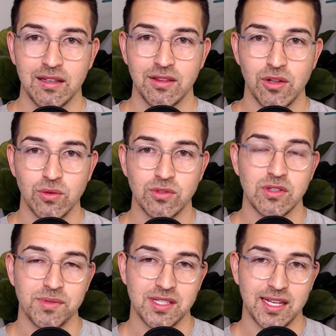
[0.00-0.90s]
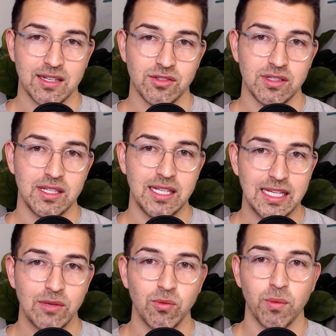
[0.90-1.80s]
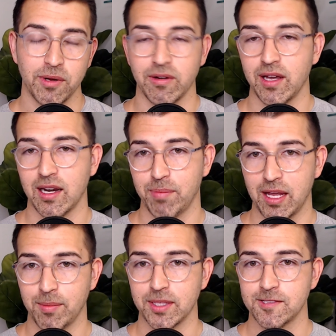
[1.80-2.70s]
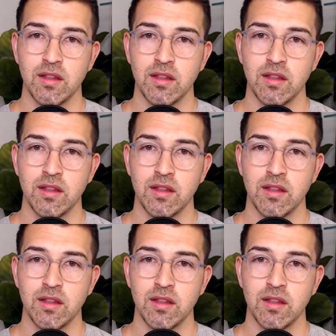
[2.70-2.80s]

those substantially equal periodic payments.